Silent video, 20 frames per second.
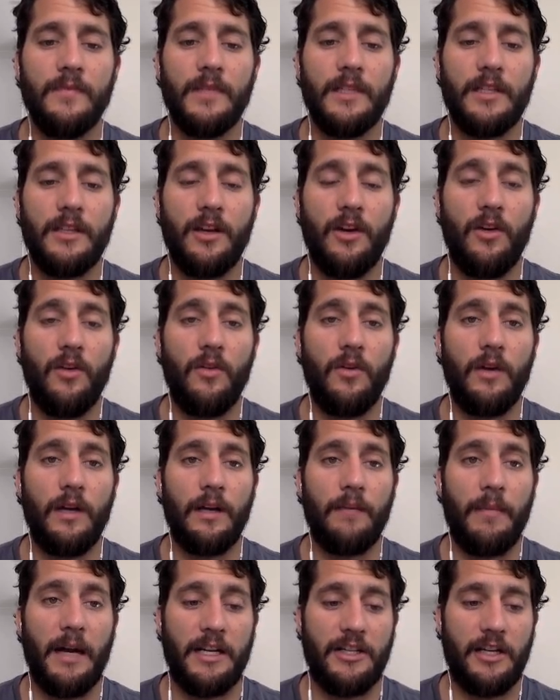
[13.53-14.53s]
So
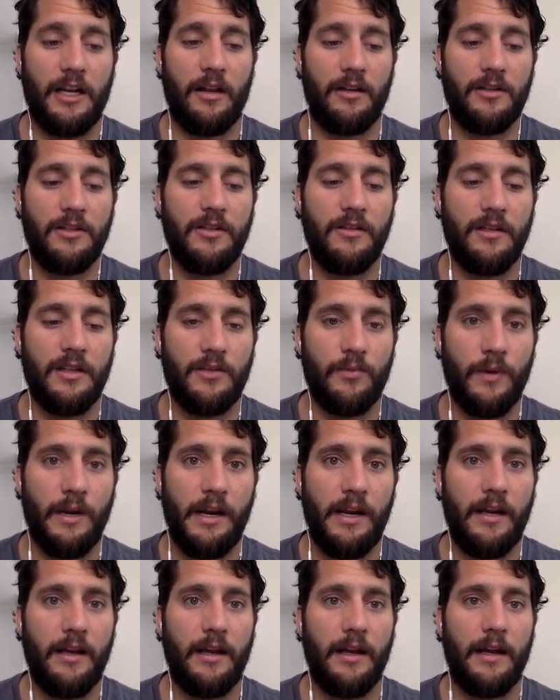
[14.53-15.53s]
my challenge to you this
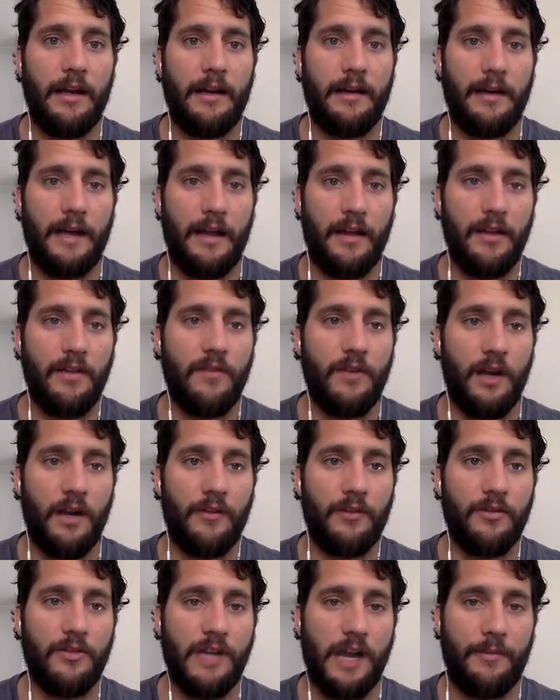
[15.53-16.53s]
week, now that you've
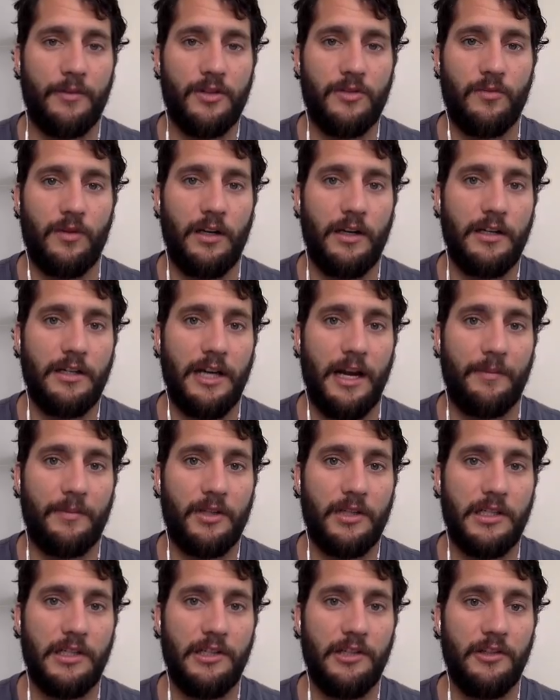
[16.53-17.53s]
gone through chapters 1 and
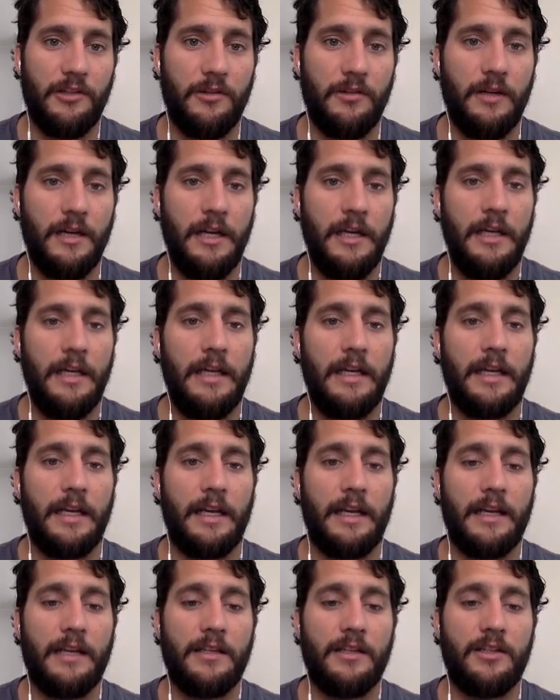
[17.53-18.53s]
chapters 2,
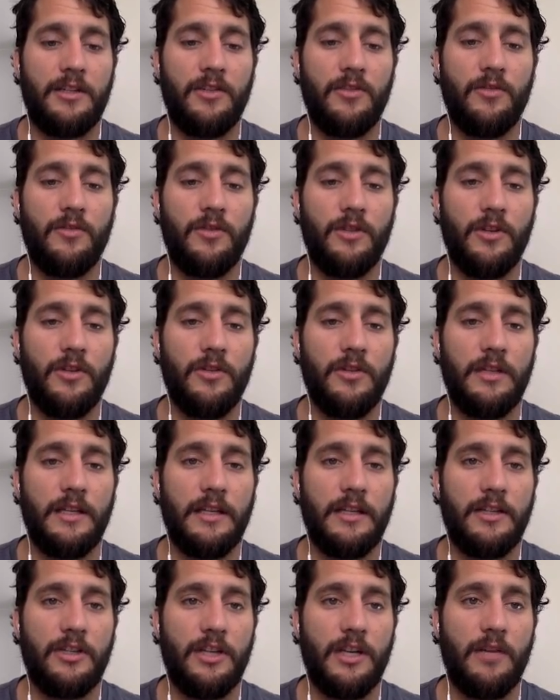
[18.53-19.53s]
is to use
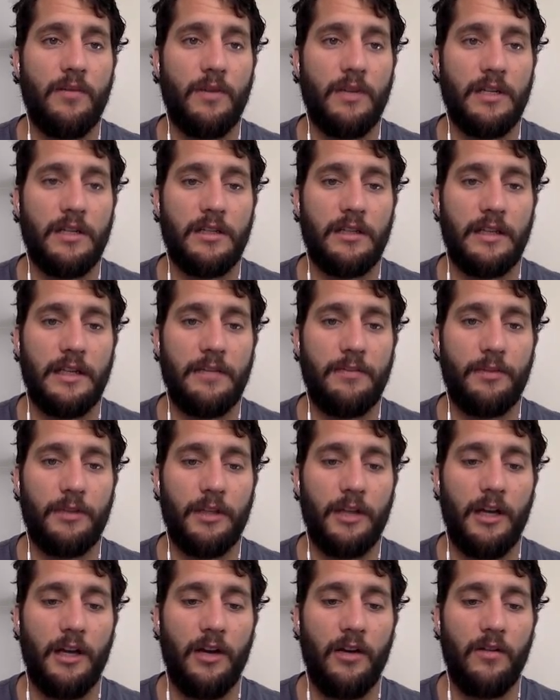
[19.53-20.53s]
this sheet, which is linked
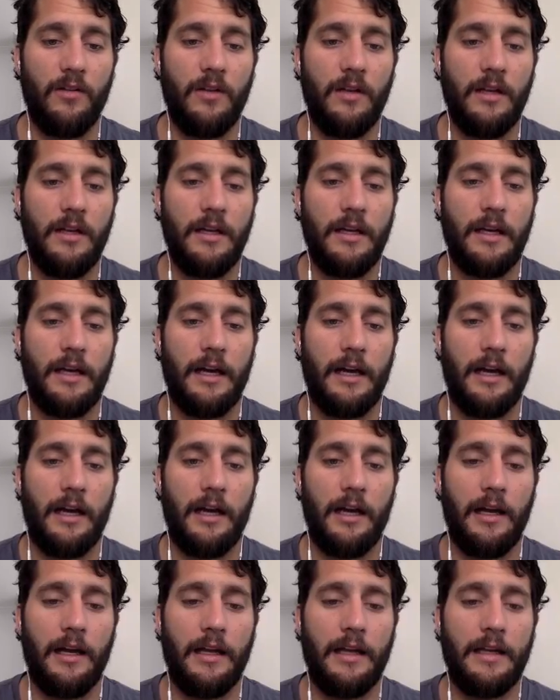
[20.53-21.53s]
below,
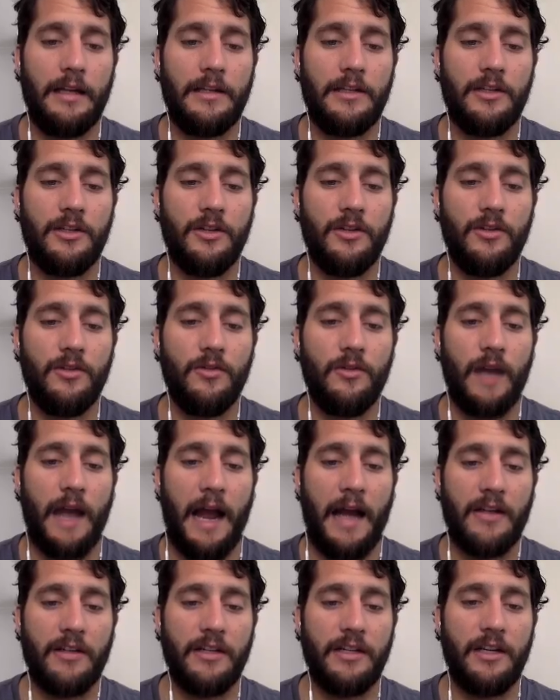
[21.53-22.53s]
to
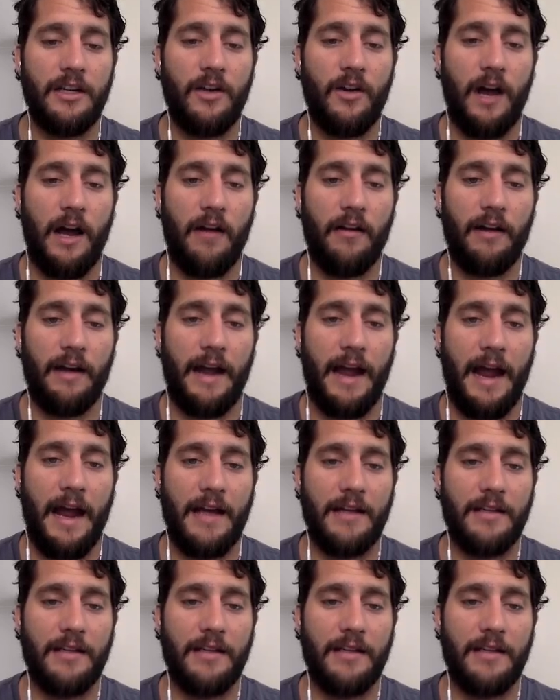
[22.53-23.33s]
actually go out and